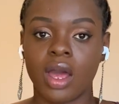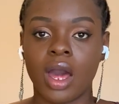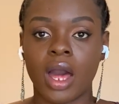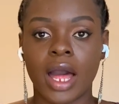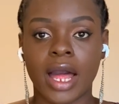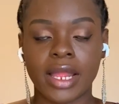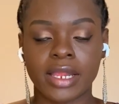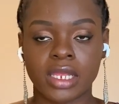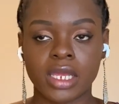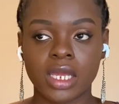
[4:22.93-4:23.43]

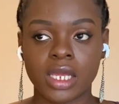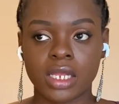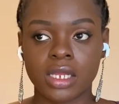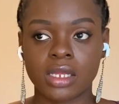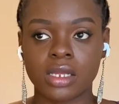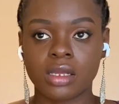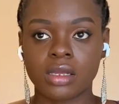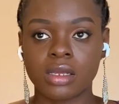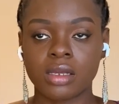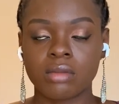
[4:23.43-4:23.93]
And
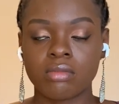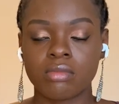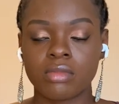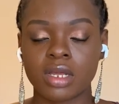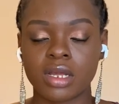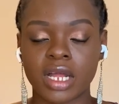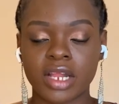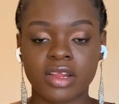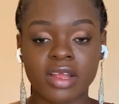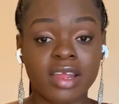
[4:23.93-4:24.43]
then
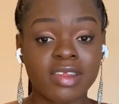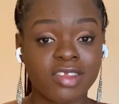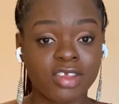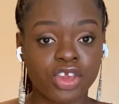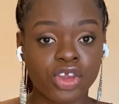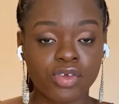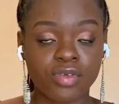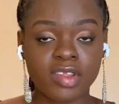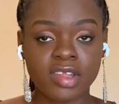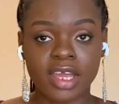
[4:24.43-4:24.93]
another
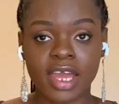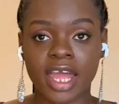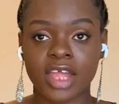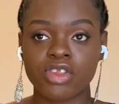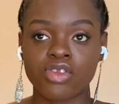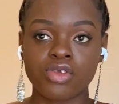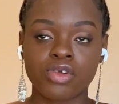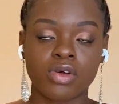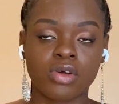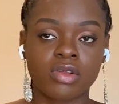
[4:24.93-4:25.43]
security guy
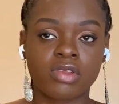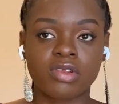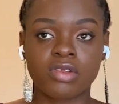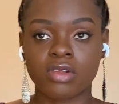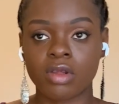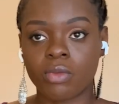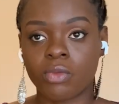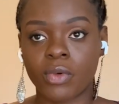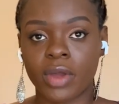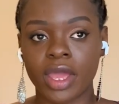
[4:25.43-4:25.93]
took us
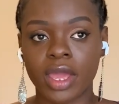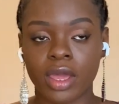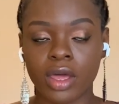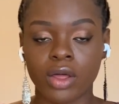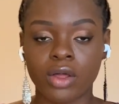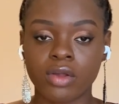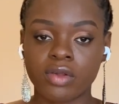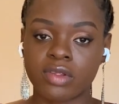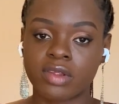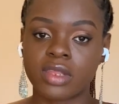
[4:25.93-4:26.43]
somewhere
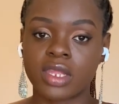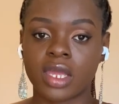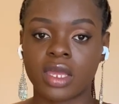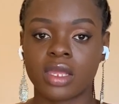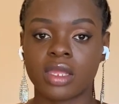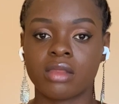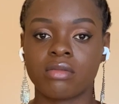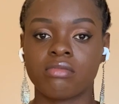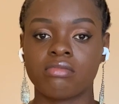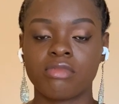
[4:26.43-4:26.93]
else.
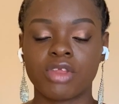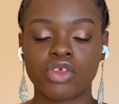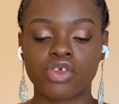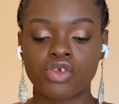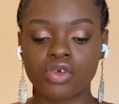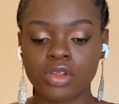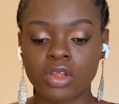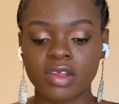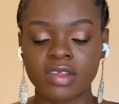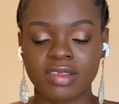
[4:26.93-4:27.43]
Then they showed
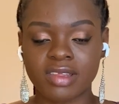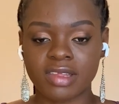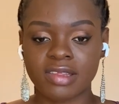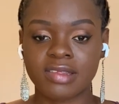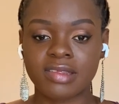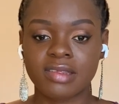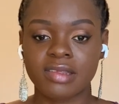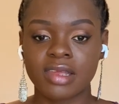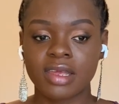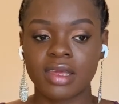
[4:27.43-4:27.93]
us
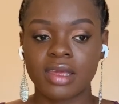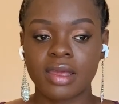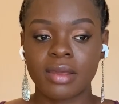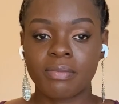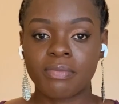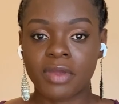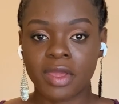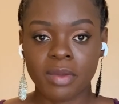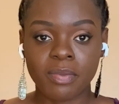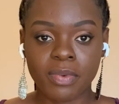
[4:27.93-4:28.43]
this
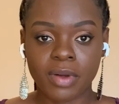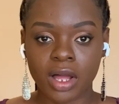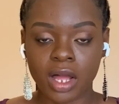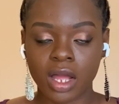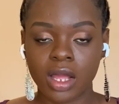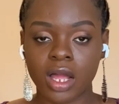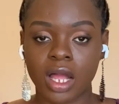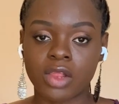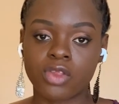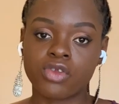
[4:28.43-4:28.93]
paper
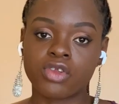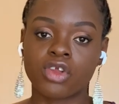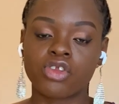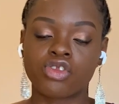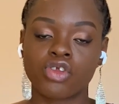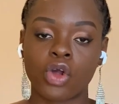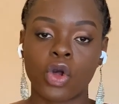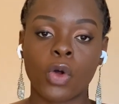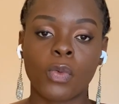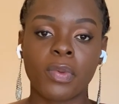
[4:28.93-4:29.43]
and told us to
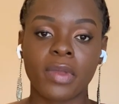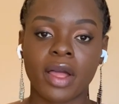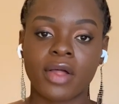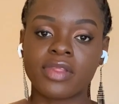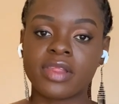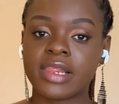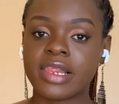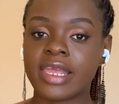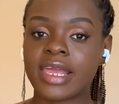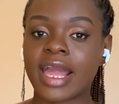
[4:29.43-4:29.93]
copy out the
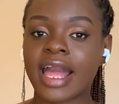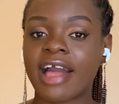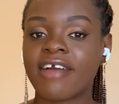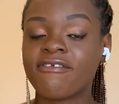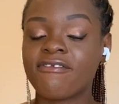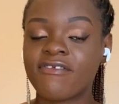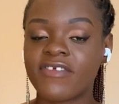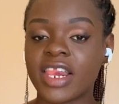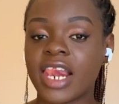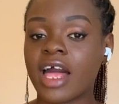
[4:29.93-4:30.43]
link and
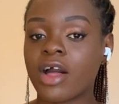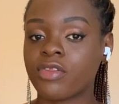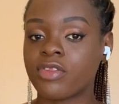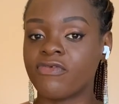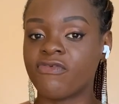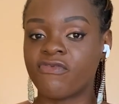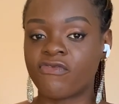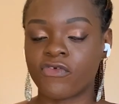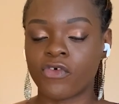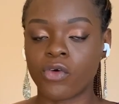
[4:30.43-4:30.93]
fill out the
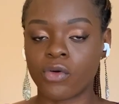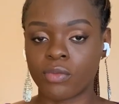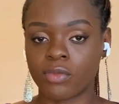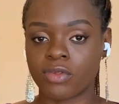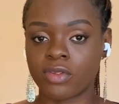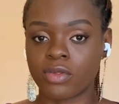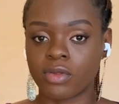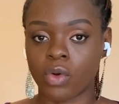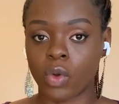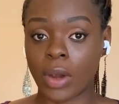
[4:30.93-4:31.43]
forms
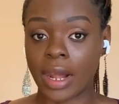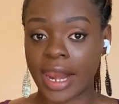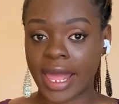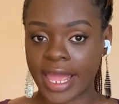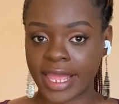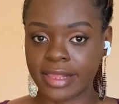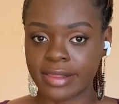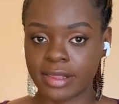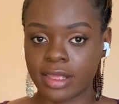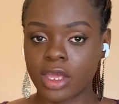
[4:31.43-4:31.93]

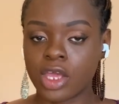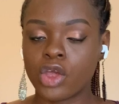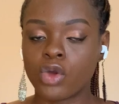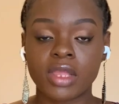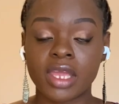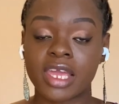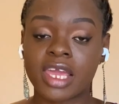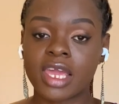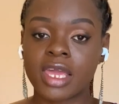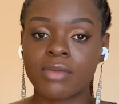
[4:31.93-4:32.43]
online. They
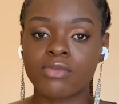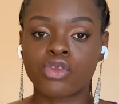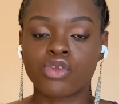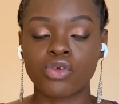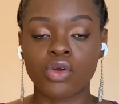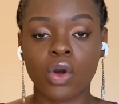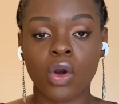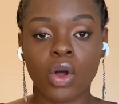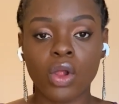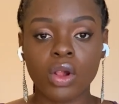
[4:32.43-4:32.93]
came to
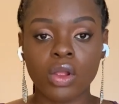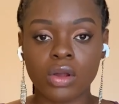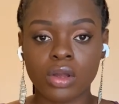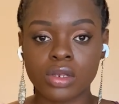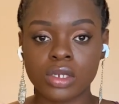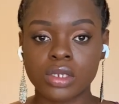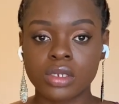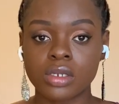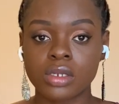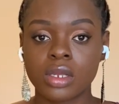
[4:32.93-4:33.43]
call
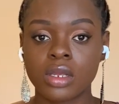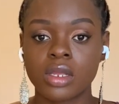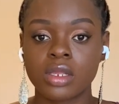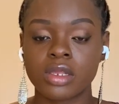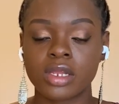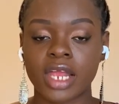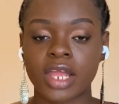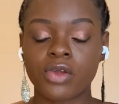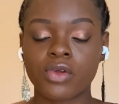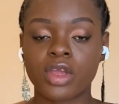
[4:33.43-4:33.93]
us. They're
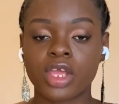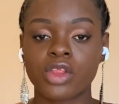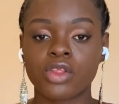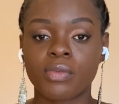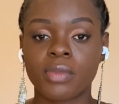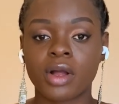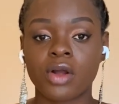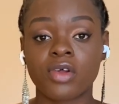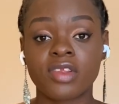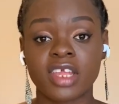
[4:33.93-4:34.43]
like, okay, number,
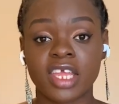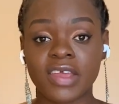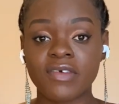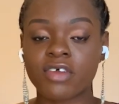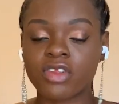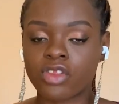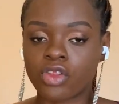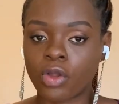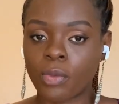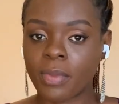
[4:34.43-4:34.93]
because they gave
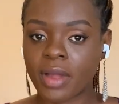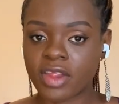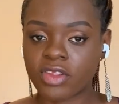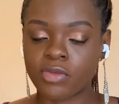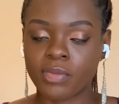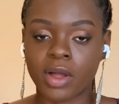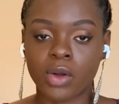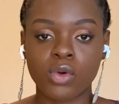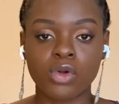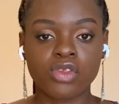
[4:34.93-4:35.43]
us numbers,
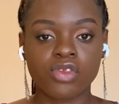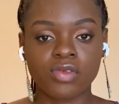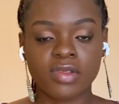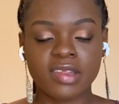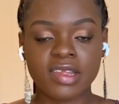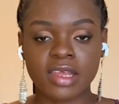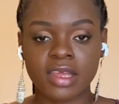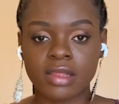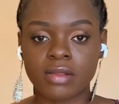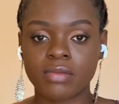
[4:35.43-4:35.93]
number 1 to
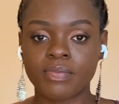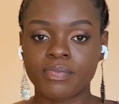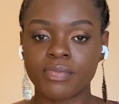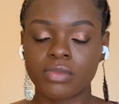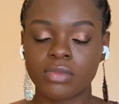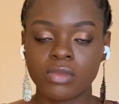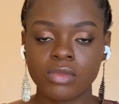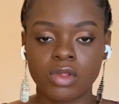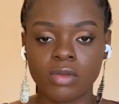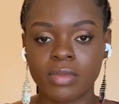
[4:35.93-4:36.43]
10,
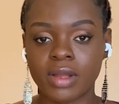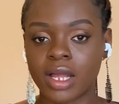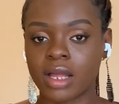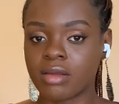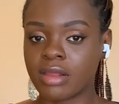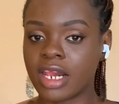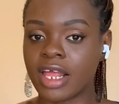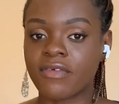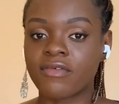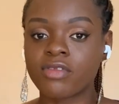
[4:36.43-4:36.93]
number
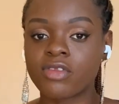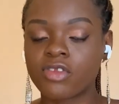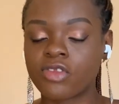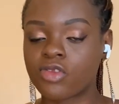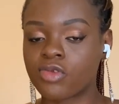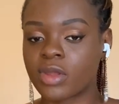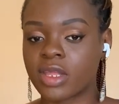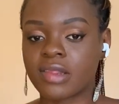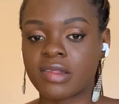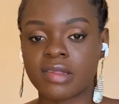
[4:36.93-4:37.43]
11 to
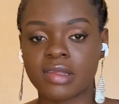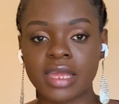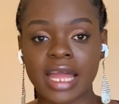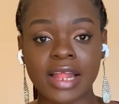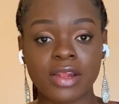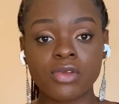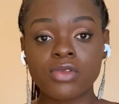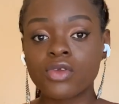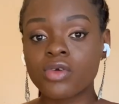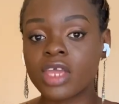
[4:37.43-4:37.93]
20. I
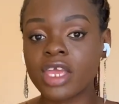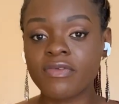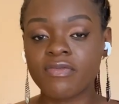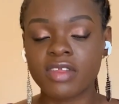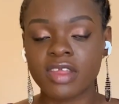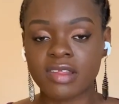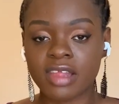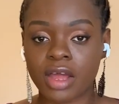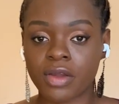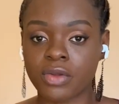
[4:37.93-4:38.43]
don't know if this
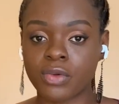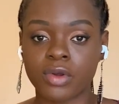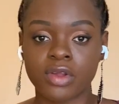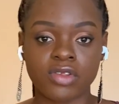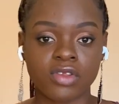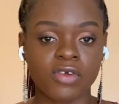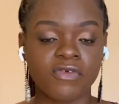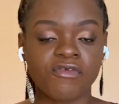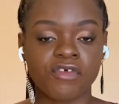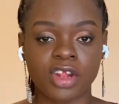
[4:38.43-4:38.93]
is how it was
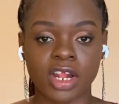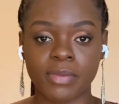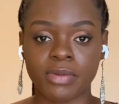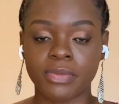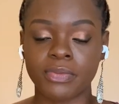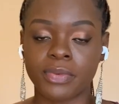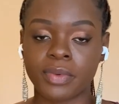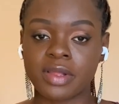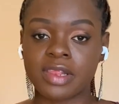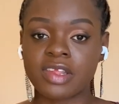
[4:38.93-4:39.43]
done for other
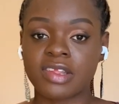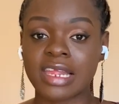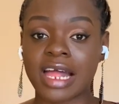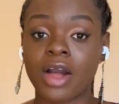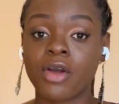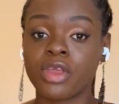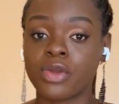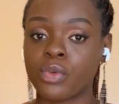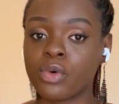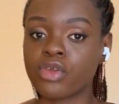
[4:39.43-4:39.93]
people, but this is how
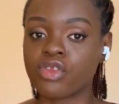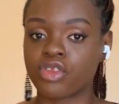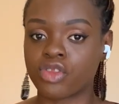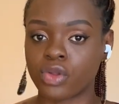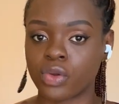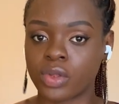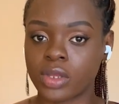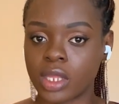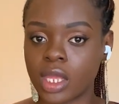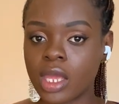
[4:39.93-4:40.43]
it was
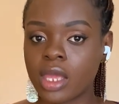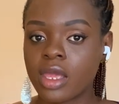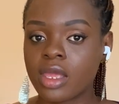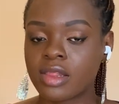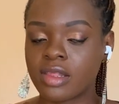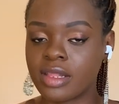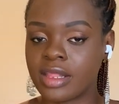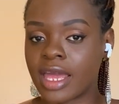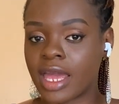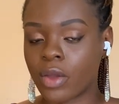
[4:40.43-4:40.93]
done the
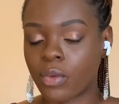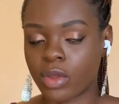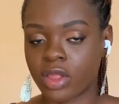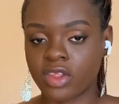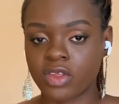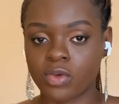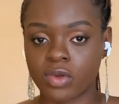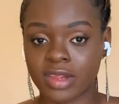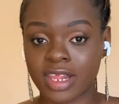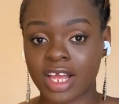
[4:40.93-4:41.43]
day I went. It
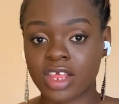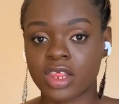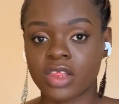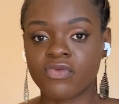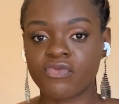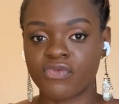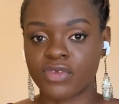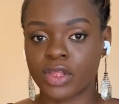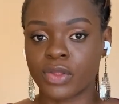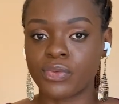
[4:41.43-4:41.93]
was actually
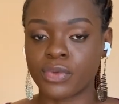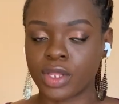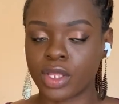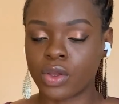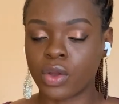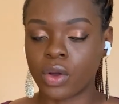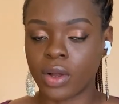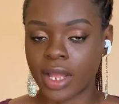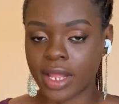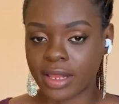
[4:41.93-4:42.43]
really
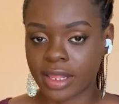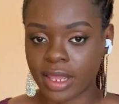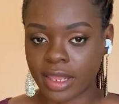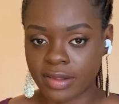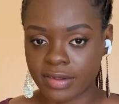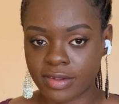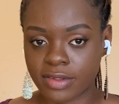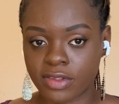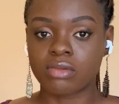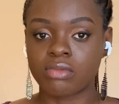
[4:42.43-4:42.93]

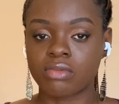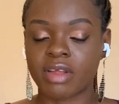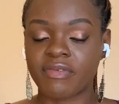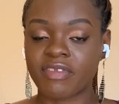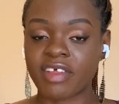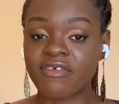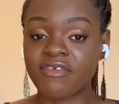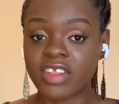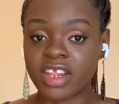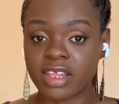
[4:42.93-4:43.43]
organized. After
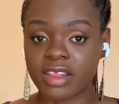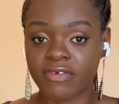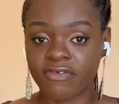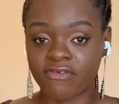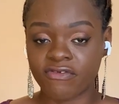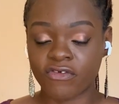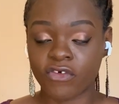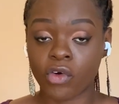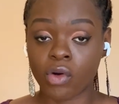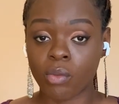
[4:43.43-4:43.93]
filling the
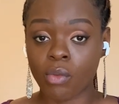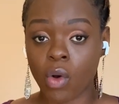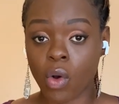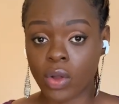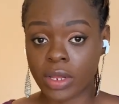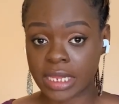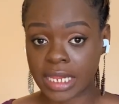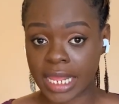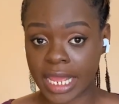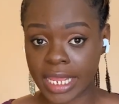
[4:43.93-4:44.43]
form
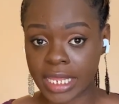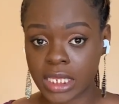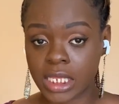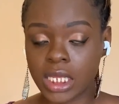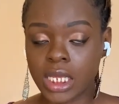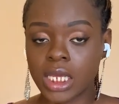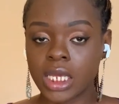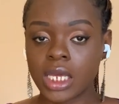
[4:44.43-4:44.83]
online,